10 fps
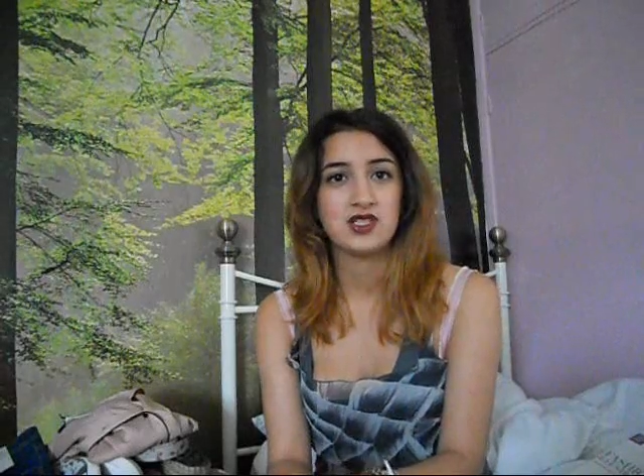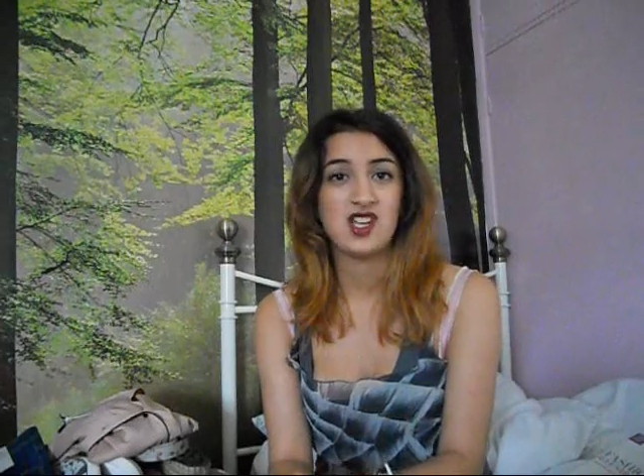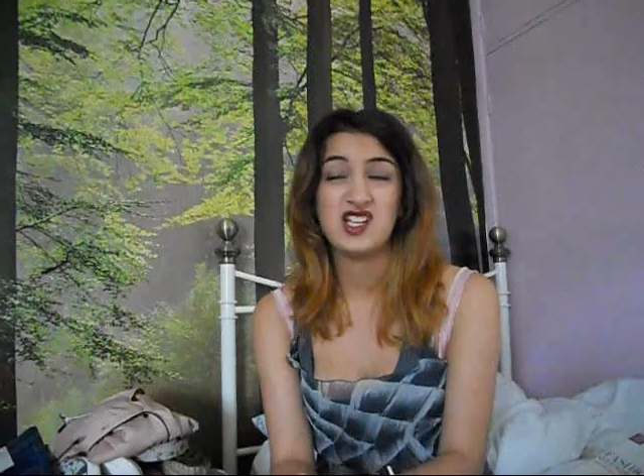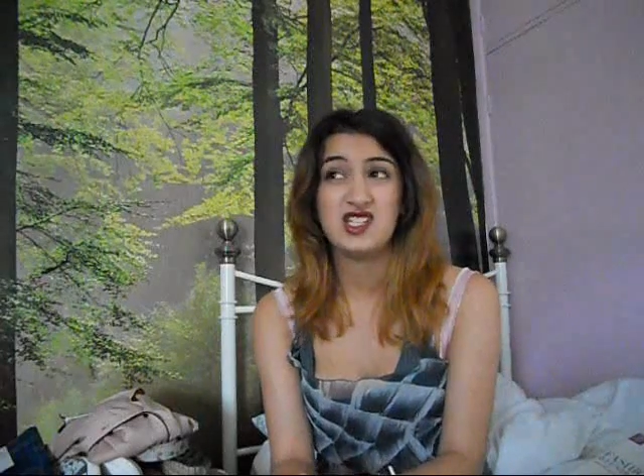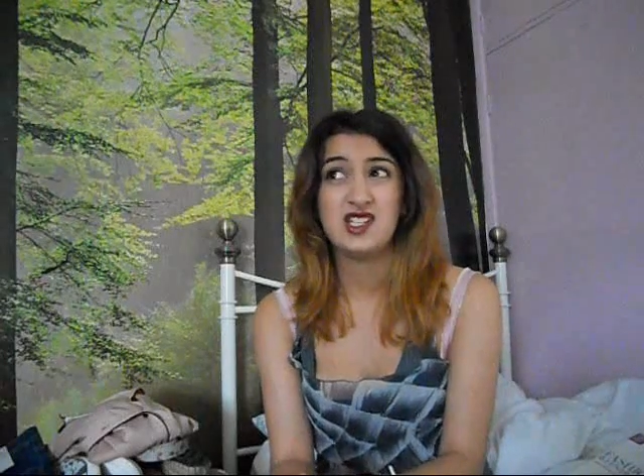
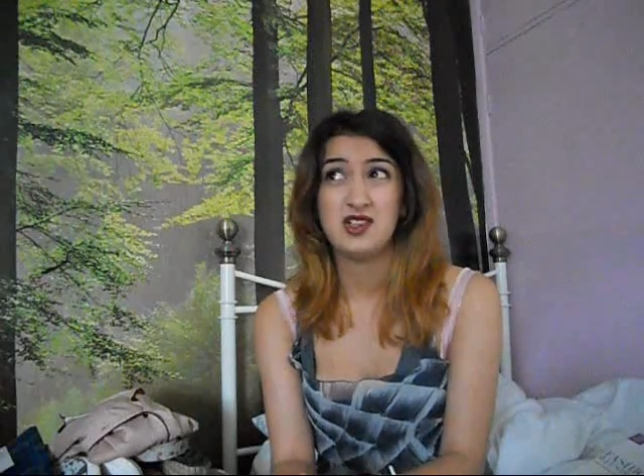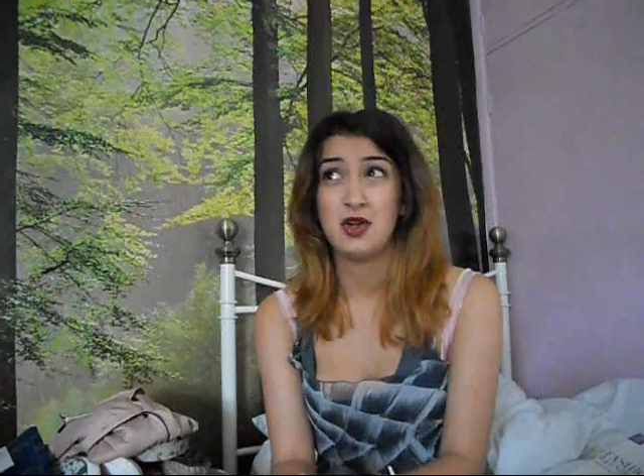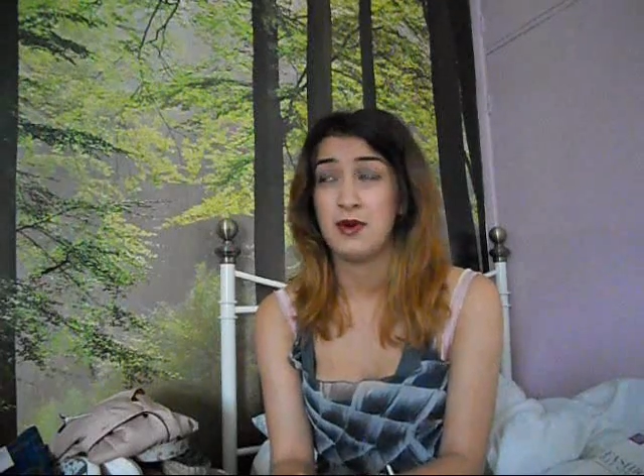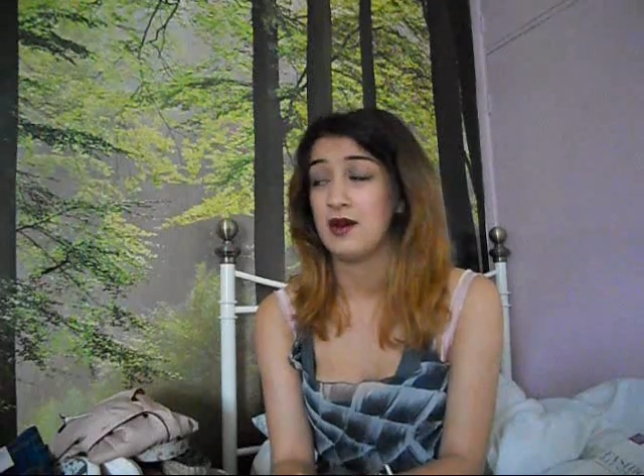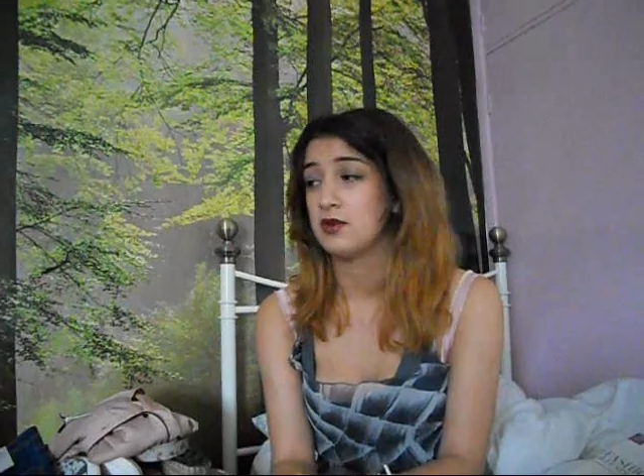so he did
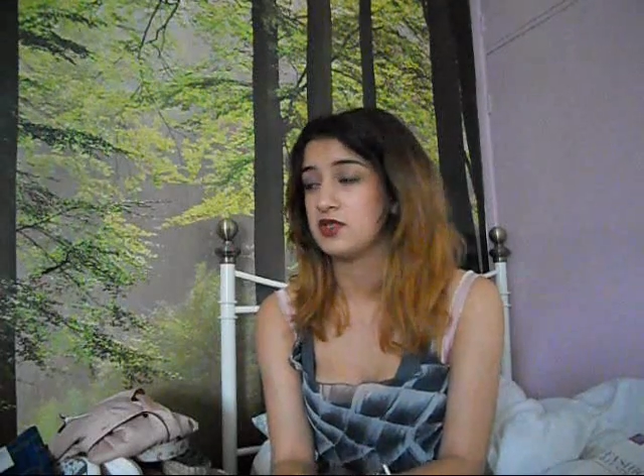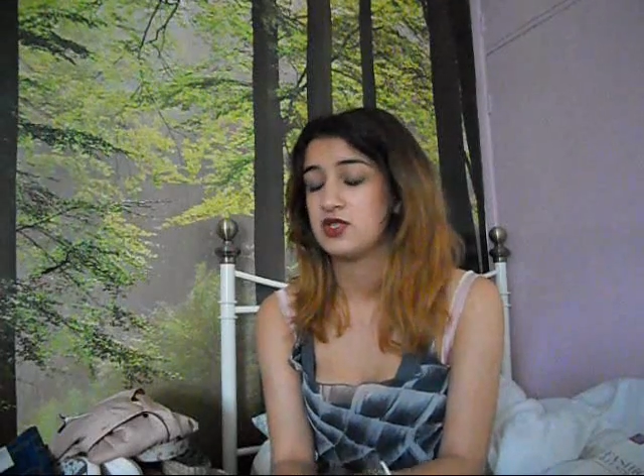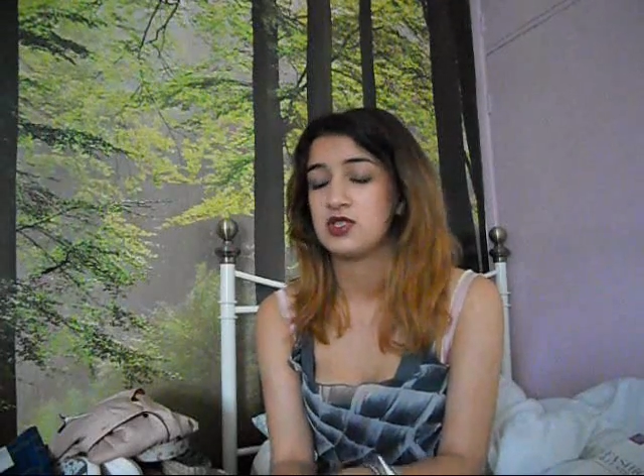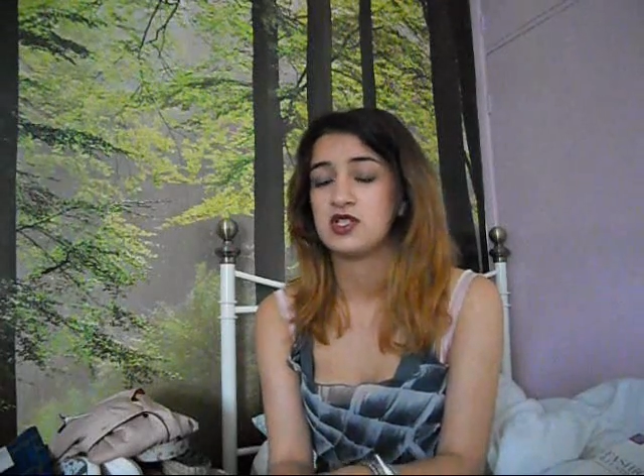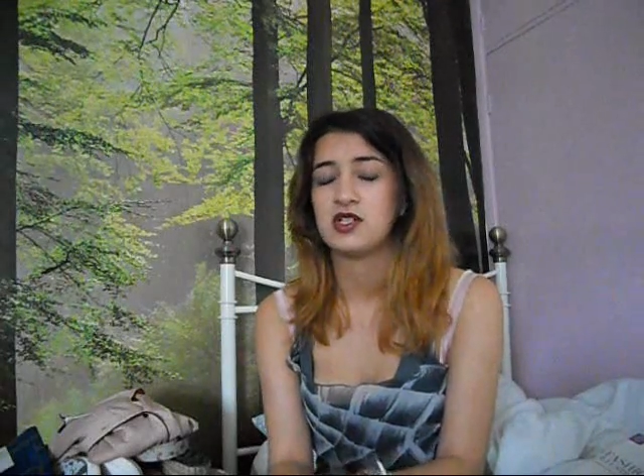know where it
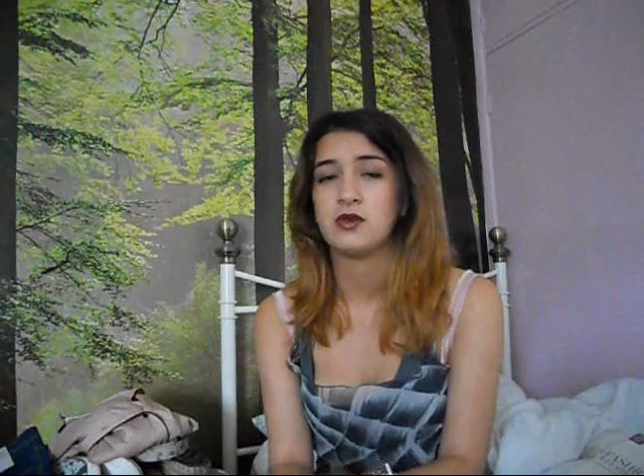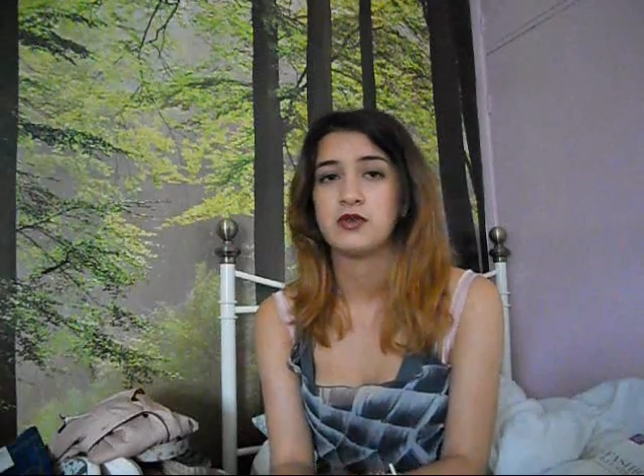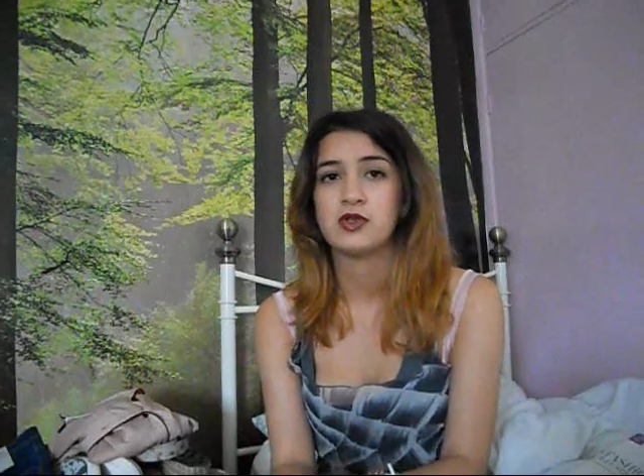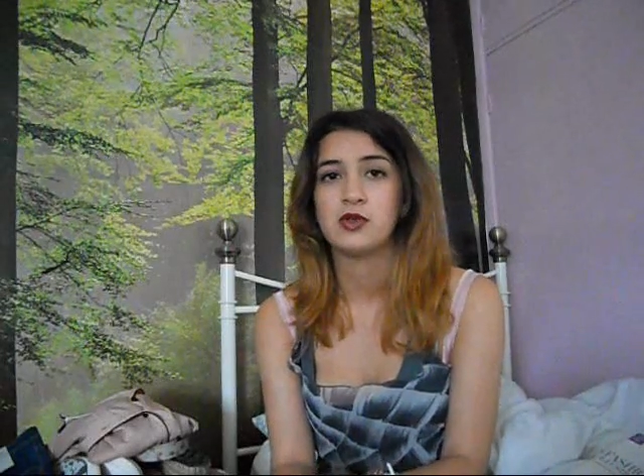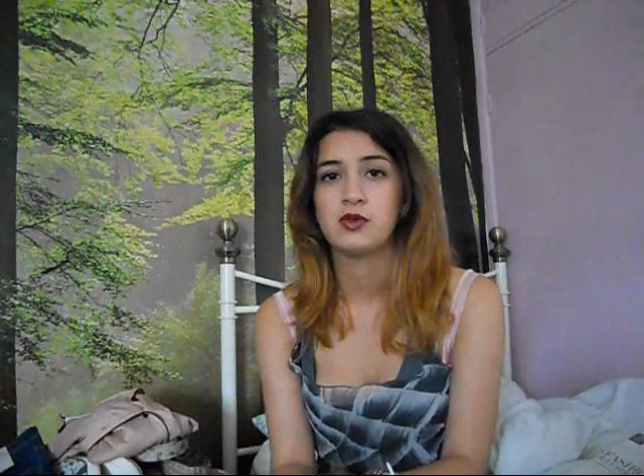was, just didn't know what
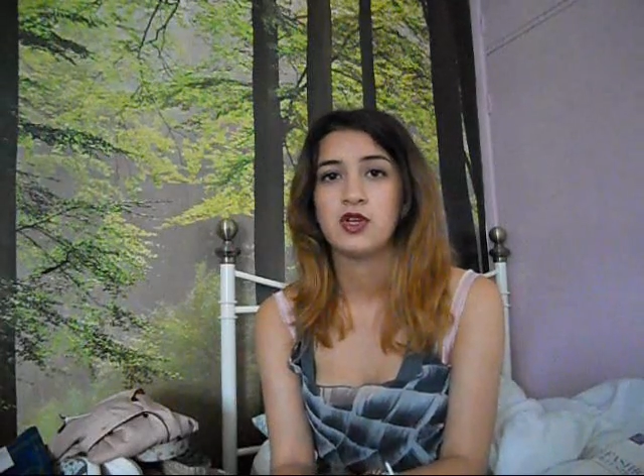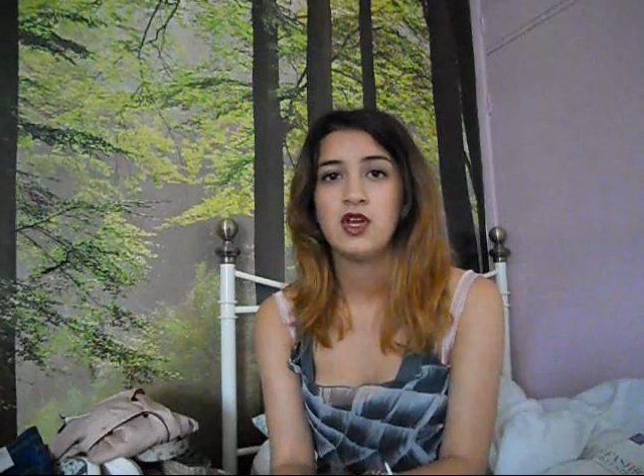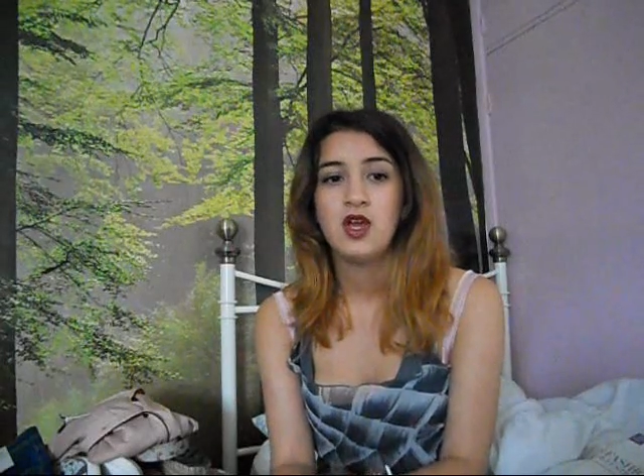it was called.